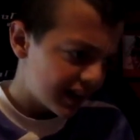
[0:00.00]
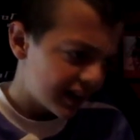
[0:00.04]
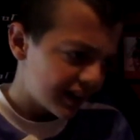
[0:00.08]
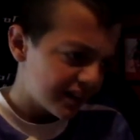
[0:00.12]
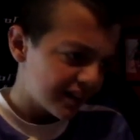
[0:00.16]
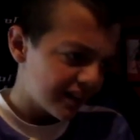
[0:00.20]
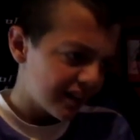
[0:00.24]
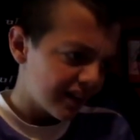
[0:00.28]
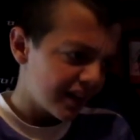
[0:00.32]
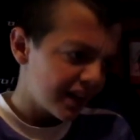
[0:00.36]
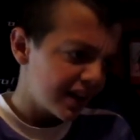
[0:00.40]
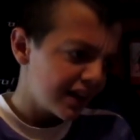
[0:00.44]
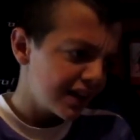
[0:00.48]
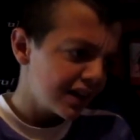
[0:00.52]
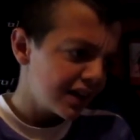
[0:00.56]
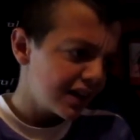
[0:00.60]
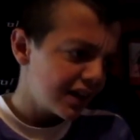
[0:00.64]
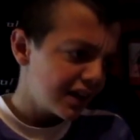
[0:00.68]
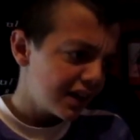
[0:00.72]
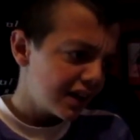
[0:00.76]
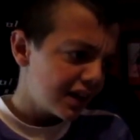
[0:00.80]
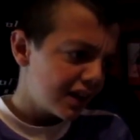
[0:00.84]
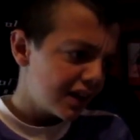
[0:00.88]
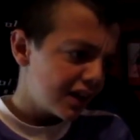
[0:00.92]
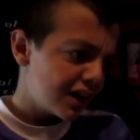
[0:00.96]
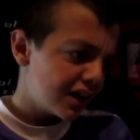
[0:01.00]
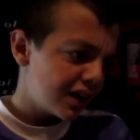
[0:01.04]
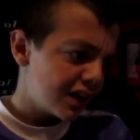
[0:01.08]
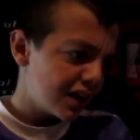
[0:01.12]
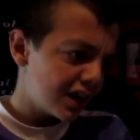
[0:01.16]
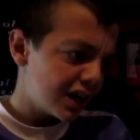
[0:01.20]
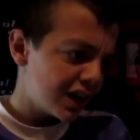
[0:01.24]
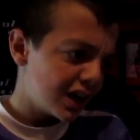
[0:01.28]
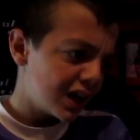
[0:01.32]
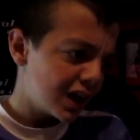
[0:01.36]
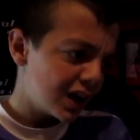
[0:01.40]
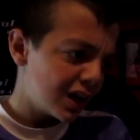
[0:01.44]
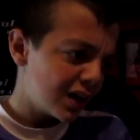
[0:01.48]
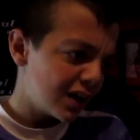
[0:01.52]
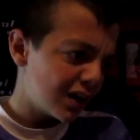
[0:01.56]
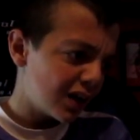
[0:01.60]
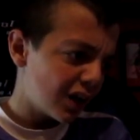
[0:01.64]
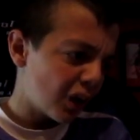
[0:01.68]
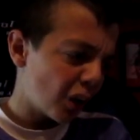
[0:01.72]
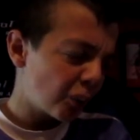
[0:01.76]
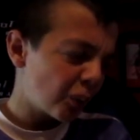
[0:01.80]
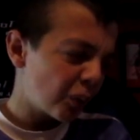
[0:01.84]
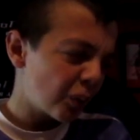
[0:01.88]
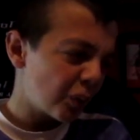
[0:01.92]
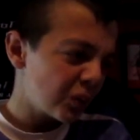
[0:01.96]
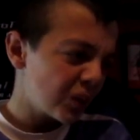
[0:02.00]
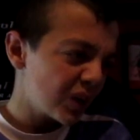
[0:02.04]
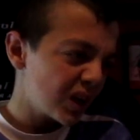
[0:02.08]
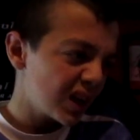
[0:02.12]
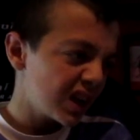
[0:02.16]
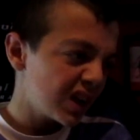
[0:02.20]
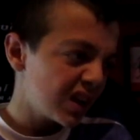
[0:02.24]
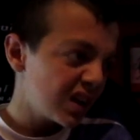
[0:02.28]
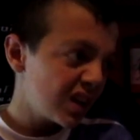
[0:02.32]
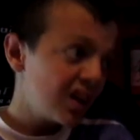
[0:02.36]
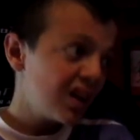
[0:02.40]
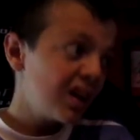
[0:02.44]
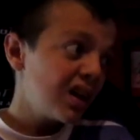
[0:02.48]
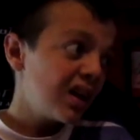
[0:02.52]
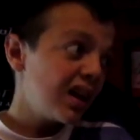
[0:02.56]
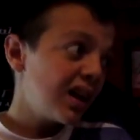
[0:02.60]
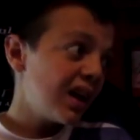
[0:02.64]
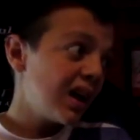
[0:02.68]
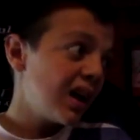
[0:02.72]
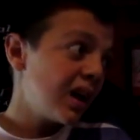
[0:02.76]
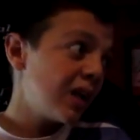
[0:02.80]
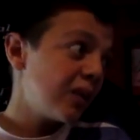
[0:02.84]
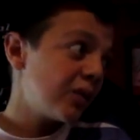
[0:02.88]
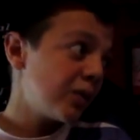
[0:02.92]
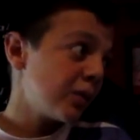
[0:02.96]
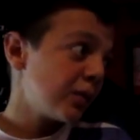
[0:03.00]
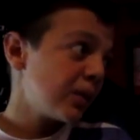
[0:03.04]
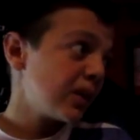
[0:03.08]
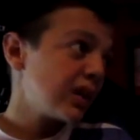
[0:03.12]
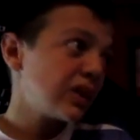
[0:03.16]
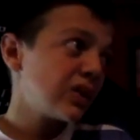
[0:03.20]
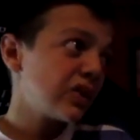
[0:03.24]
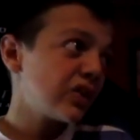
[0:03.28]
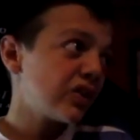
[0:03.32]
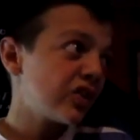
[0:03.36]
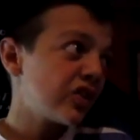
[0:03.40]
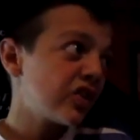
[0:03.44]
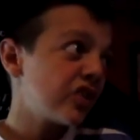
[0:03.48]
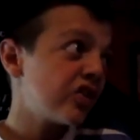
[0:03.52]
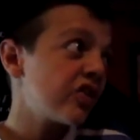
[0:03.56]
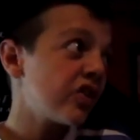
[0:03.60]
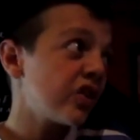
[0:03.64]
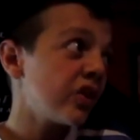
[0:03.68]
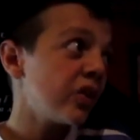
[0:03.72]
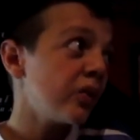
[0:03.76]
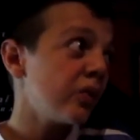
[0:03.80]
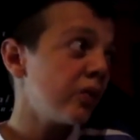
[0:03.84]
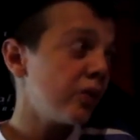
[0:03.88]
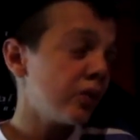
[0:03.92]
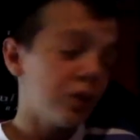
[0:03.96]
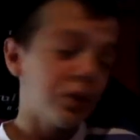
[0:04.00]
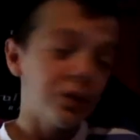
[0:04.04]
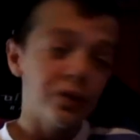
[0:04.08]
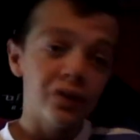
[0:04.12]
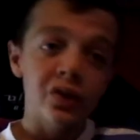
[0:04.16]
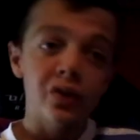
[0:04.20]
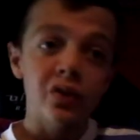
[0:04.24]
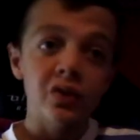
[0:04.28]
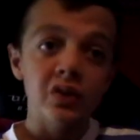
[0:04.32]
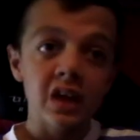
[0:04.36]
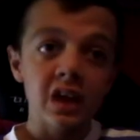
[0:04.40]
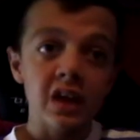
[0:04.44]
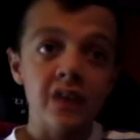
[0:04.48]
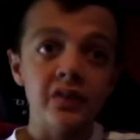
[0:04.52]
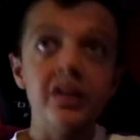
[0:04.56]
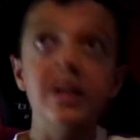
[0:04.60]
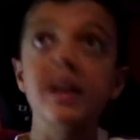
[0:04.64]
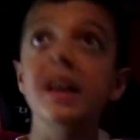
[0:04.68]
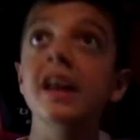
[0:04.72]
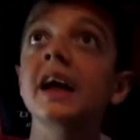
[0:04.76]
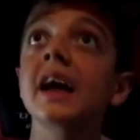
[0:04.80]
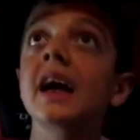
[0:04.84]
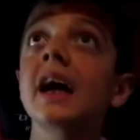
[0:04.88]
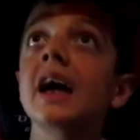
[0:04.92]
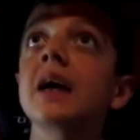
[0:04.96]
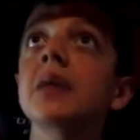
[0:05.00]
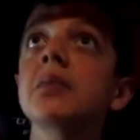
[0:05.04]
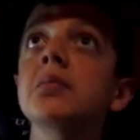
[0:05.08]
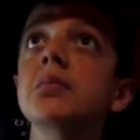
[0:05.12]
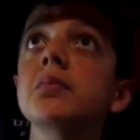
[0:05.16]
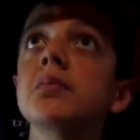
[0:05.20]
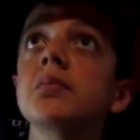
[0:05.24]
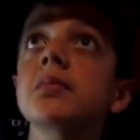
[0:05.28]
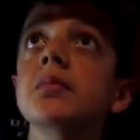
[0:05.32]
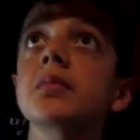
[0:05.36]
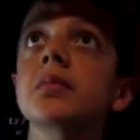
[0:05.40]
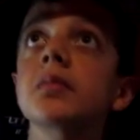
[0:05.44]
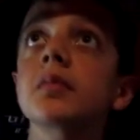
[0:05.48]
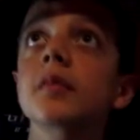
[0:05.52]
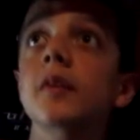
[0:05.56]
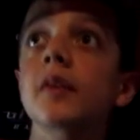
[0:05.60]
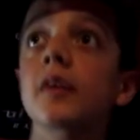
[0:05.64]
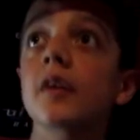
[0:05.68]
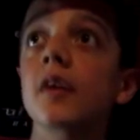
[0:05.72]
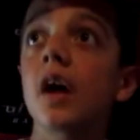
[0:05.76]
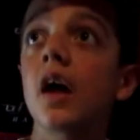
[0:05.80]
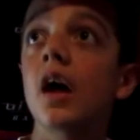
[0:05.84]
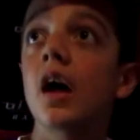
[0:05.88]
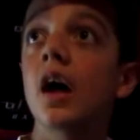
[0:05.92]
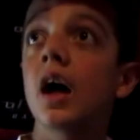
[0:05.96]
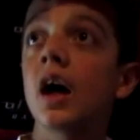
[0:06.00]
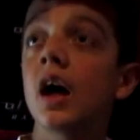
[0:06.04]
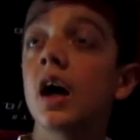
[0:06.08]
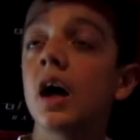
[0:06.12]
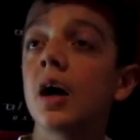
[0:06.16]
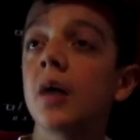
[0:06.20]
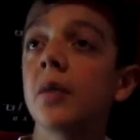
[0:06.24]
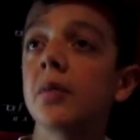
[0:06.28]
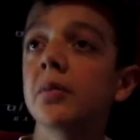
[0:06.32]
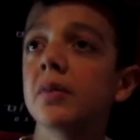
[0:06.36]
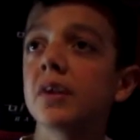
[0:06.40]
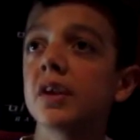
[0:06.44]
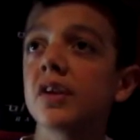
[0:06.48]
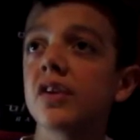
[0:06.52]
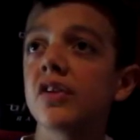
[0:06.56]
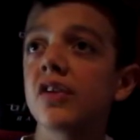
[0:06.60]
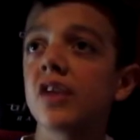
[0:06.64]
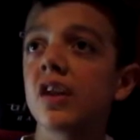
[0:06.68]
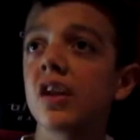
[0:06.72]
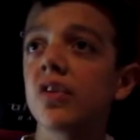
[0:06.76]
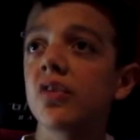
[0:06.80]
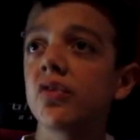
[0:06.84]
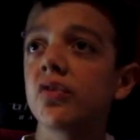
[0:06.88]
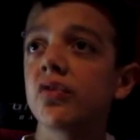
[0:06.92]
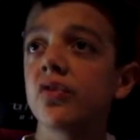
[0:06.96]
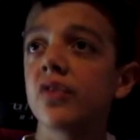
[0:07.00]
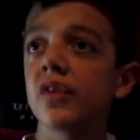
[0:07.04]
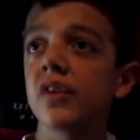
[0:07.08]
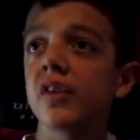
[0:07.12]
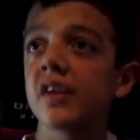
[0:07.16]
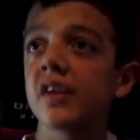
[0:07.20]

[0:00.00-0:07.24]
today. I'll probably from now on just do reviews after the game, instead of the